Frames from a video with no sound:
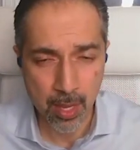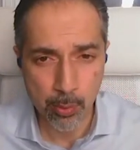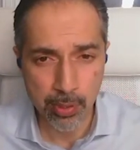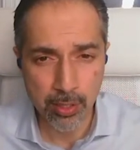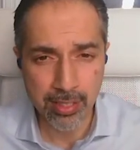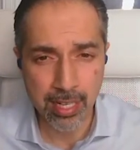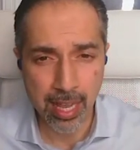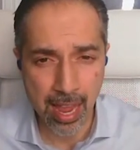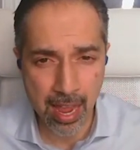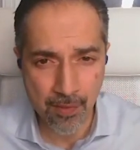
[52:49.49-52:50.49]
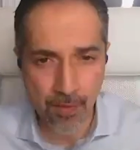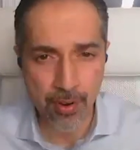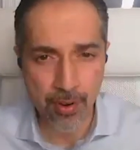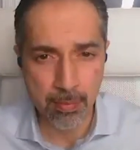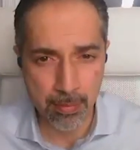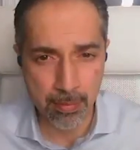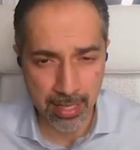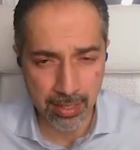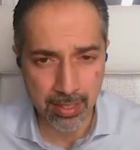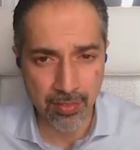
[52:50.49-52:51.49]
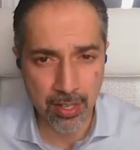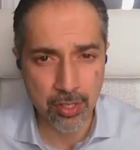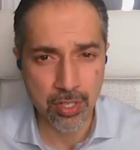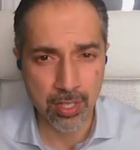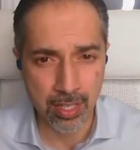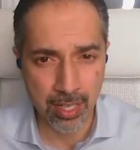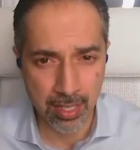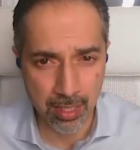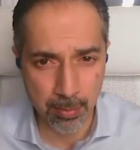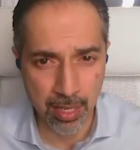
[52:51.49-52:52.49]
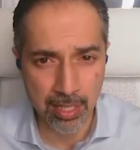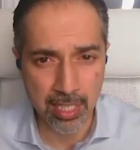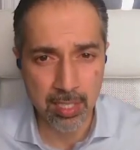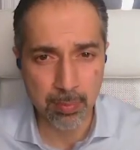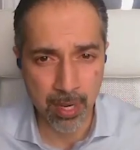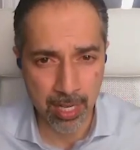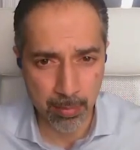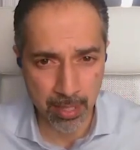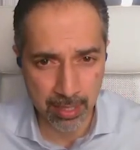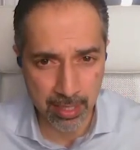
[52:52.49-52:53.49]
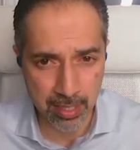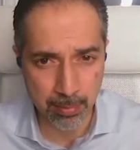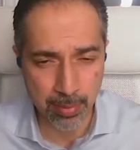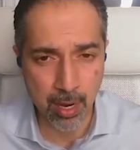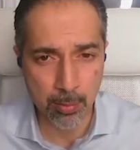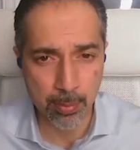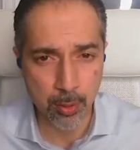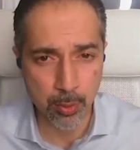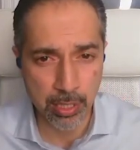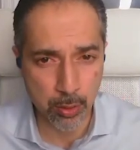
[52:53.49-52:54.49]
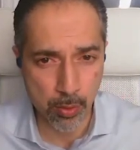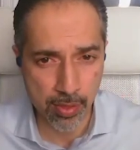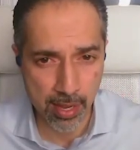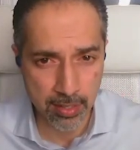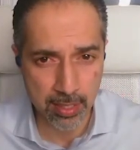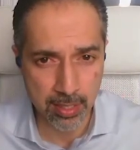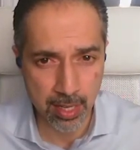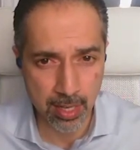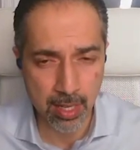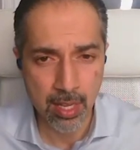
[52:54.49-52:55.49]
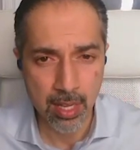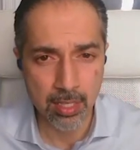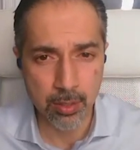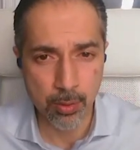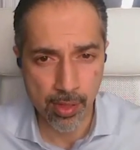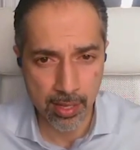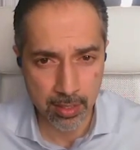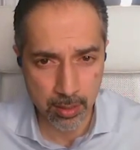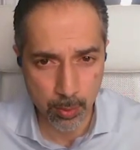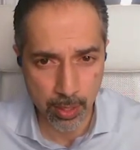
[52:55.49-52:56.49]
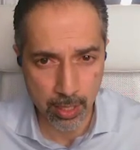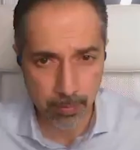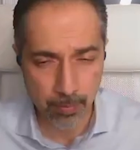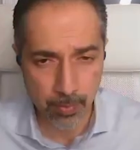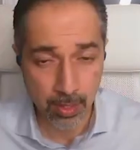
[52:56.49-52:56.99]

We looked at every intervention in the Middle East by a Middle Eastern power between 2010 and 2020.